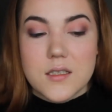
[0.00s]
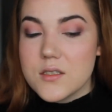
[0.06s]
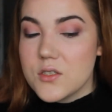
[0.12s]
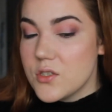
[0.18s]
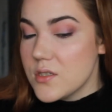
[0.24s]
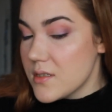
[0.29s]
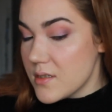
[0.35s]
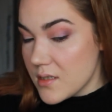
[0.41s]

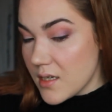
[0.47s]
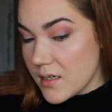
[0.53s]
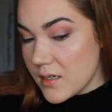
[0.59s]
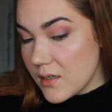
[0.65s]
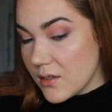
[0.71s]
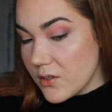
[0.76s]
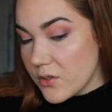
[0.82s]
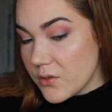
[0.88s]
It's just
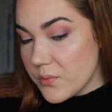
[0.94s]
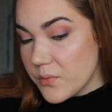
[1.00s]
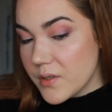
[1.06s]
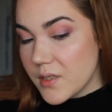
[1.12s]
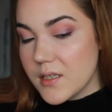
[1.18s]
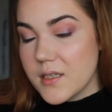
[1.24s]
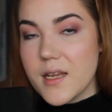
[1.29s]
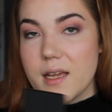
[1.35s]
gonna look
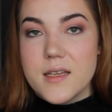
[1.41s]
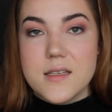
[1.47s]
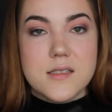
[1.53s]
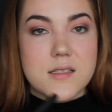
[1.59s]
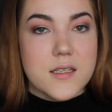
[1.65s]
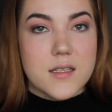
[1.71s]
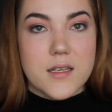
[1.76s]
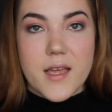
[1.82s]
really
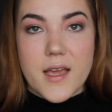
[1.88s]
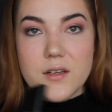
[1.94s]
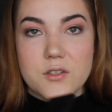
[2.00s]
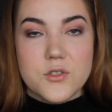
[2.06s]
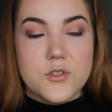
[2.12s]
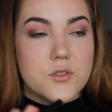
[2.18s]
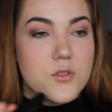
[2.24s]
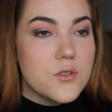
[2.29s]
nice and
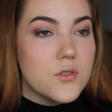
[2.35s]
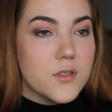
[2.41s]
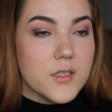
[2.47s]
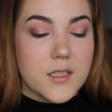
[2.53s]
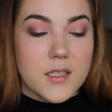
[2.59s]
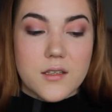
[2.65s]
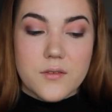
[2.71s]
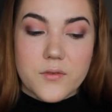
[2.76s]
natural
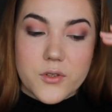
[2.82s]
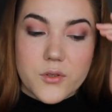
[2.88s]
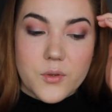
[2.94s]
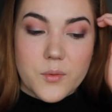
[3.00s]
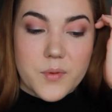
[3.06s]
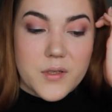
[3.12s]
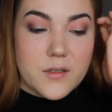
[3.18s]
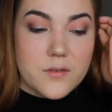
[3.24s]
and give
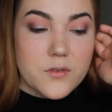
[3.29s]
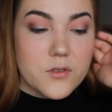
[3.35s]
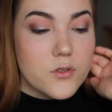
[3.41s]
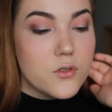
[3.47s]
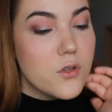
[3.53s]
you a bit of